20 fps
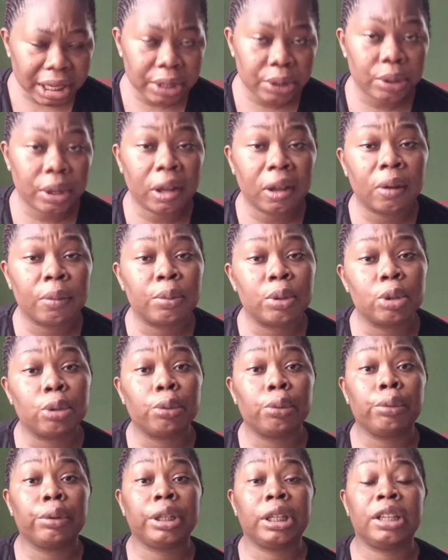It will help
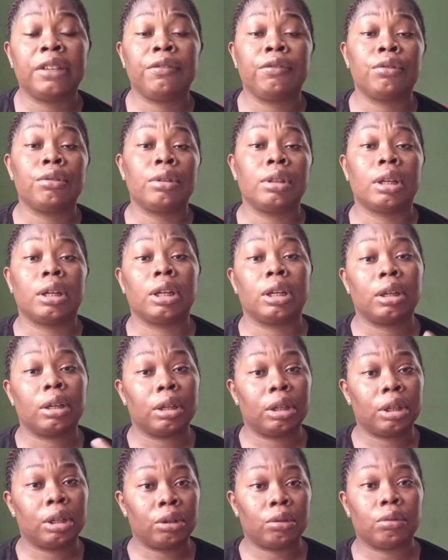to give you
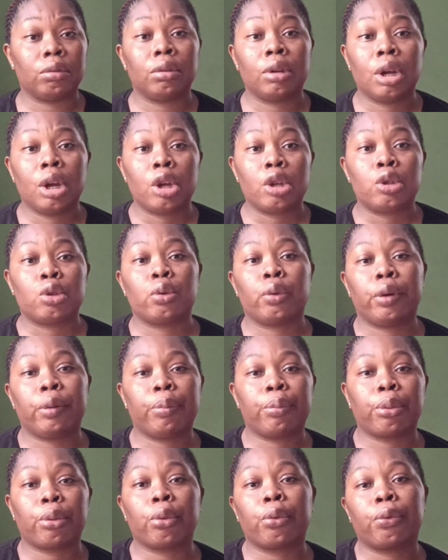the, you know, to
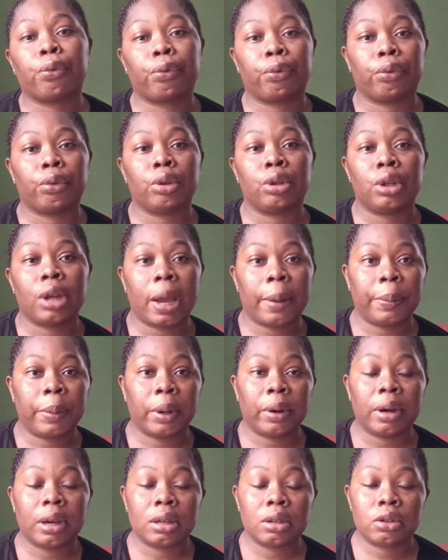improve the
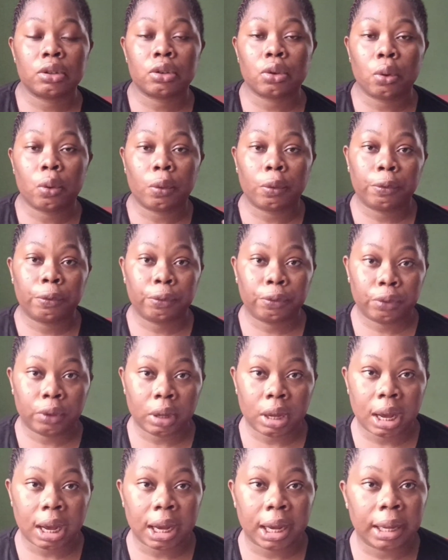appearance of
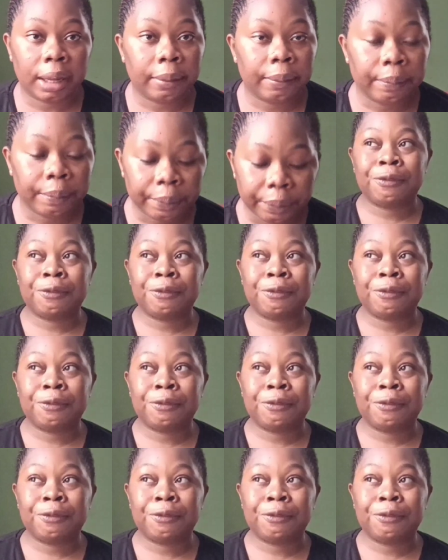the eye.